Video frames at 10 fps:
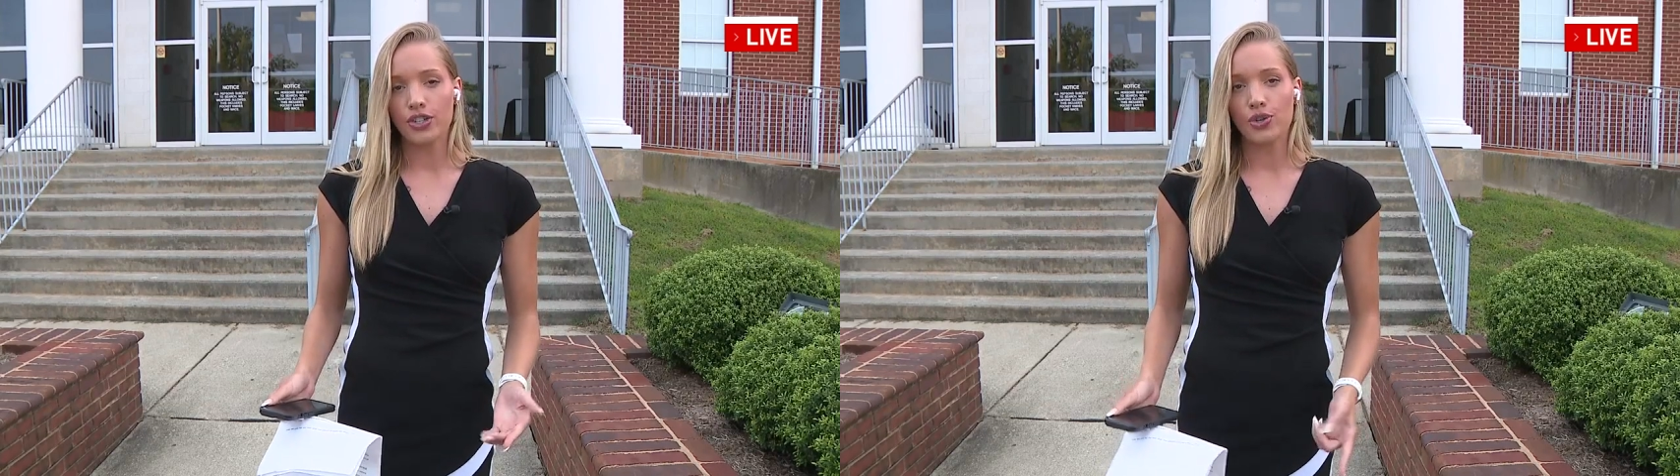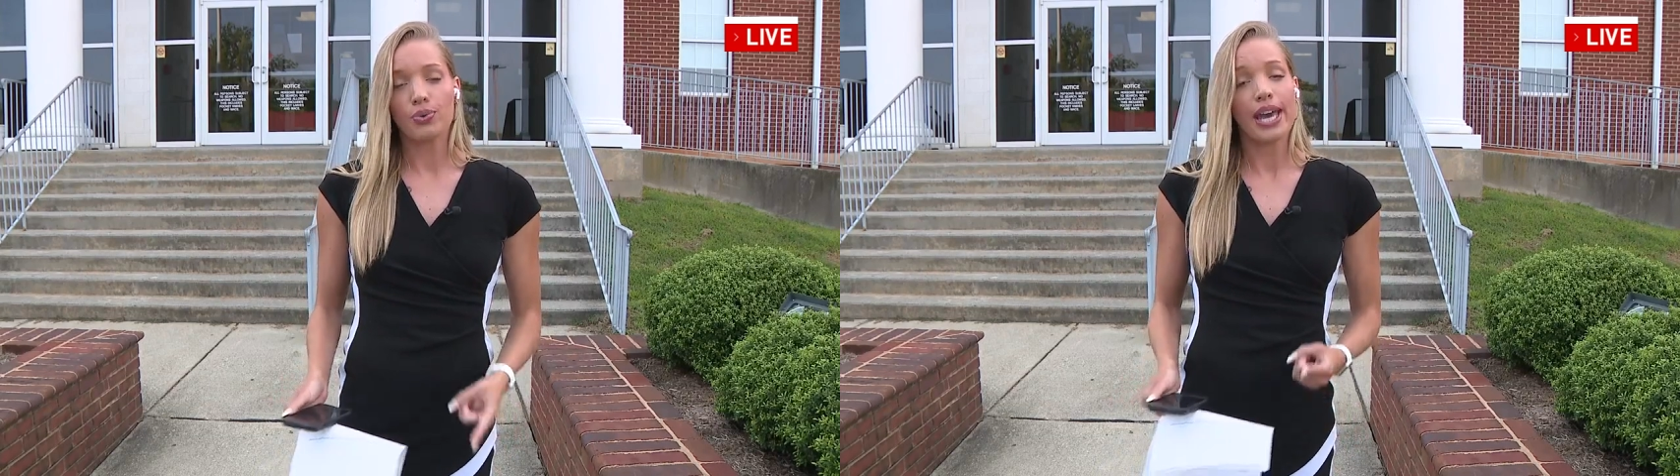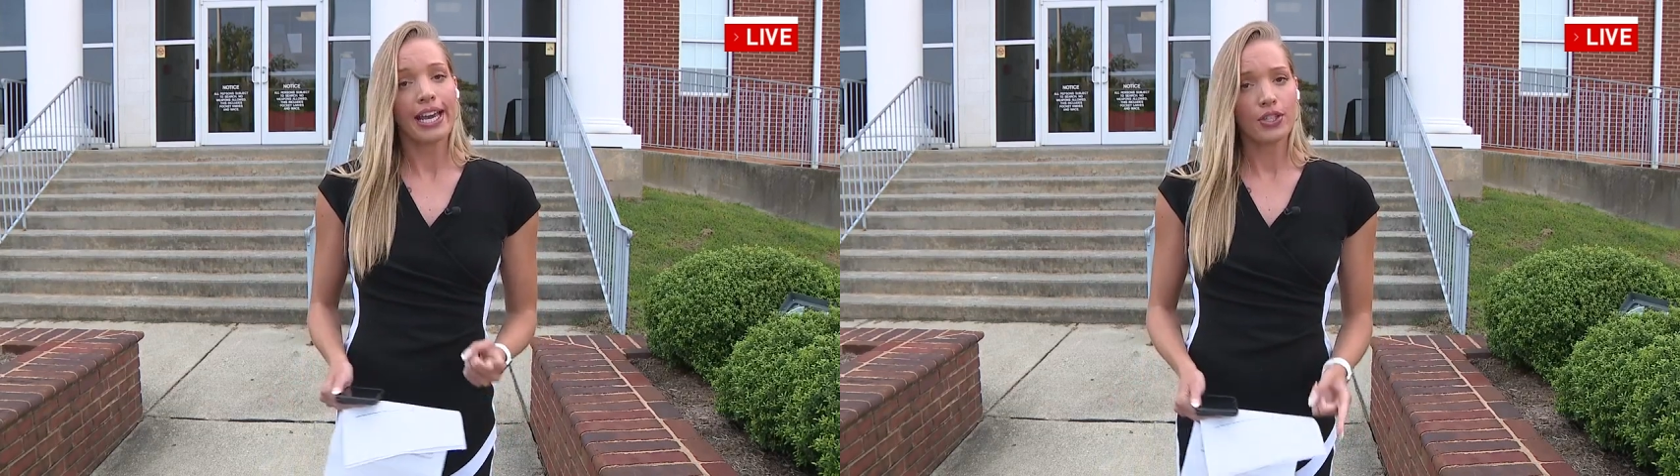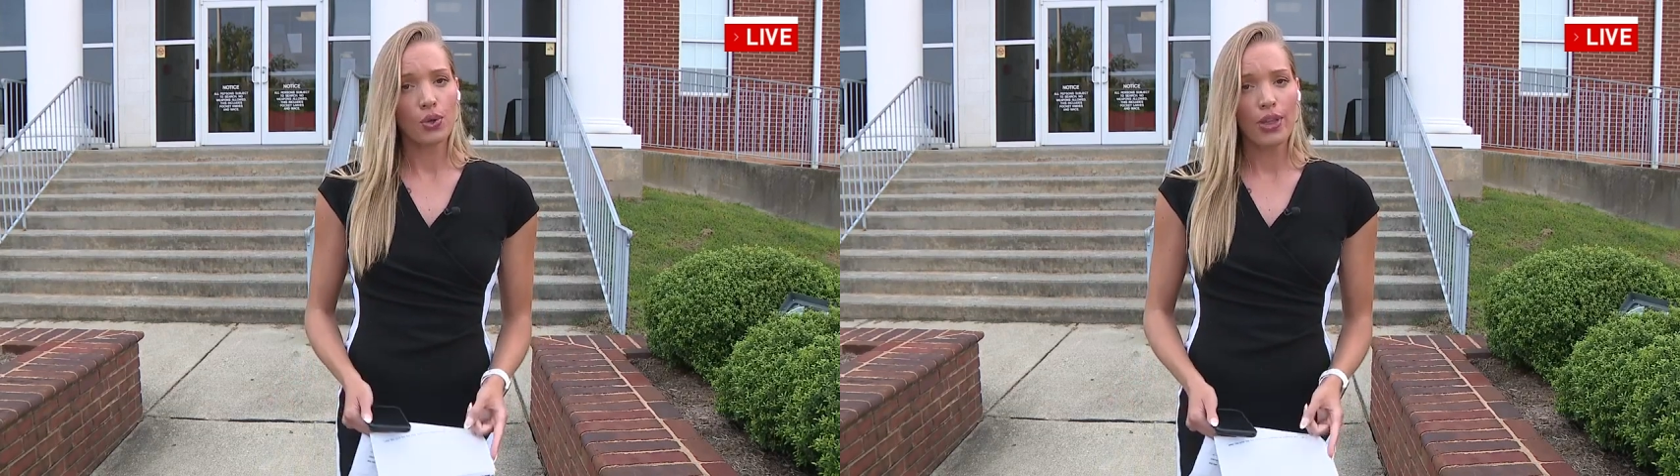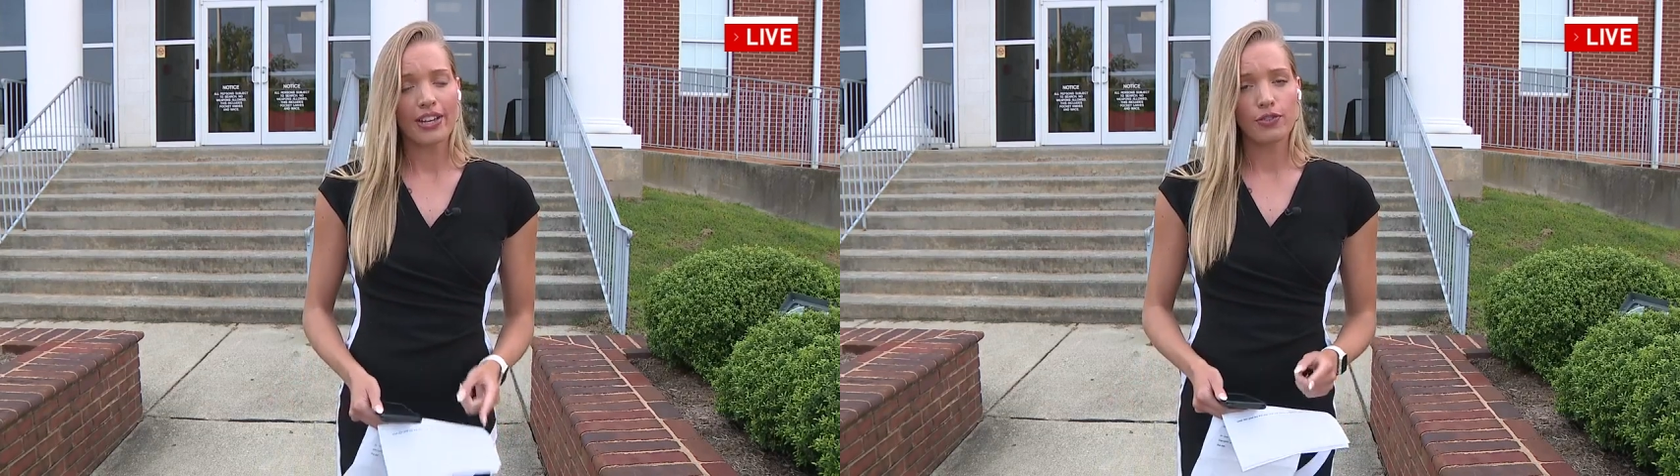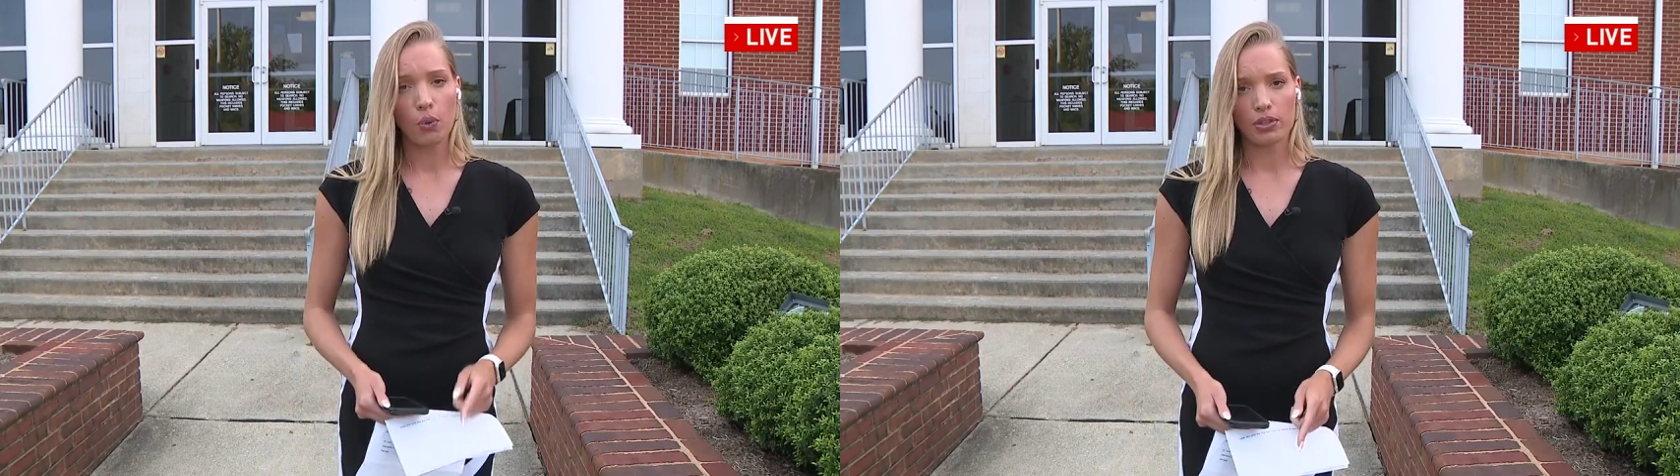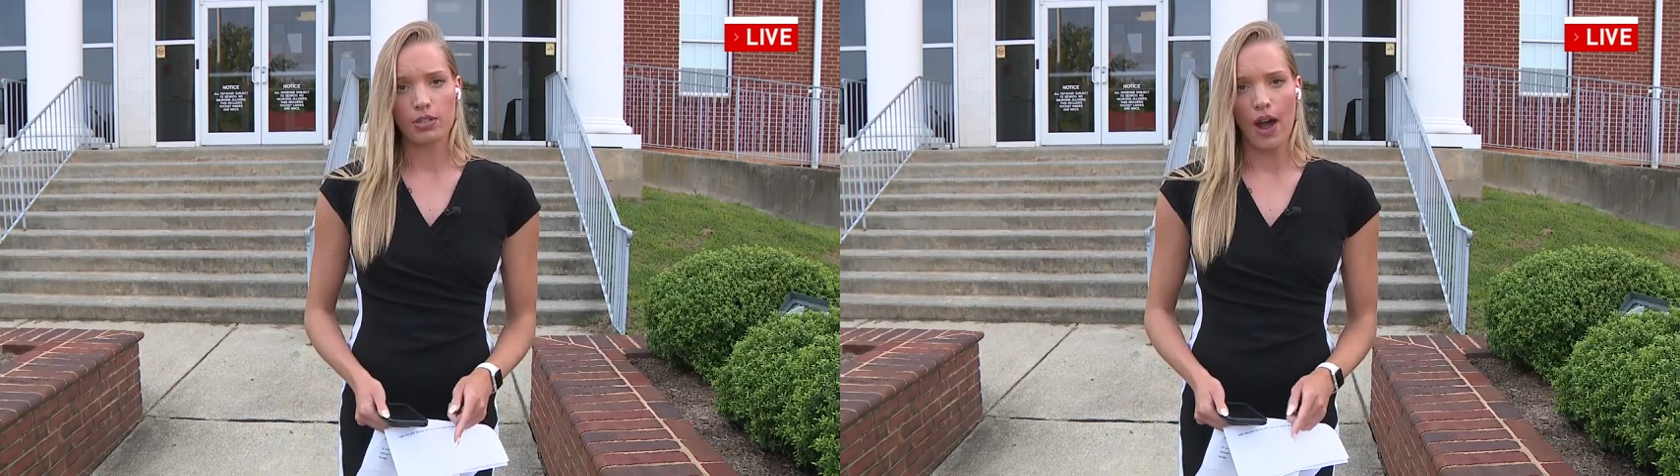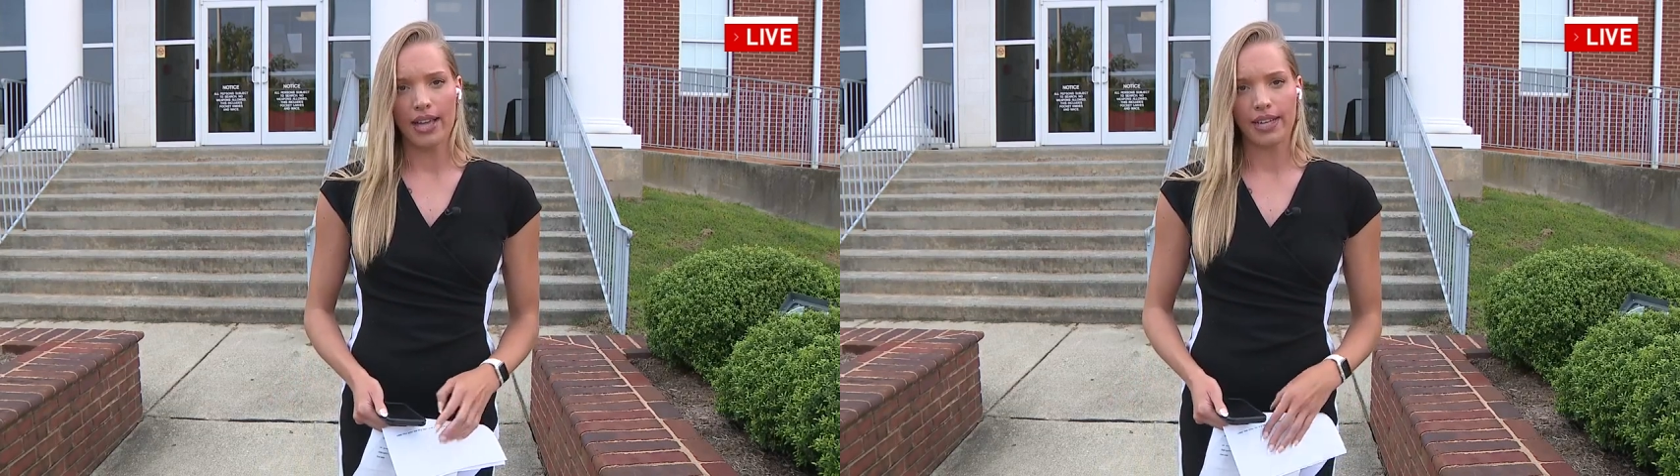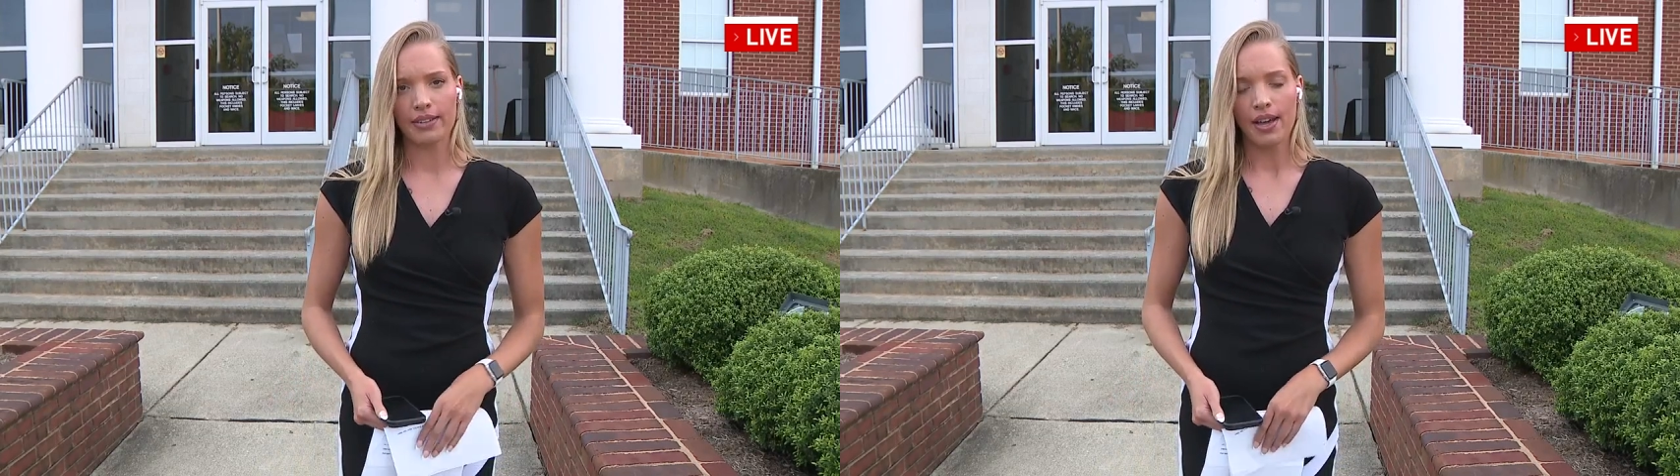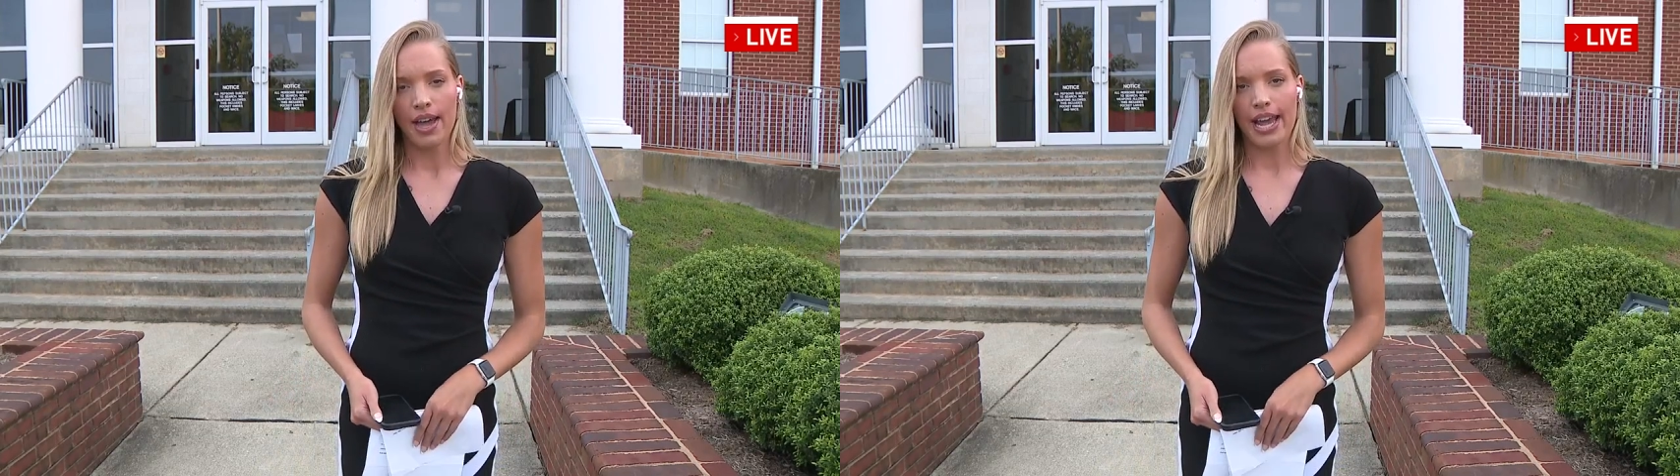to cancel that divorce filing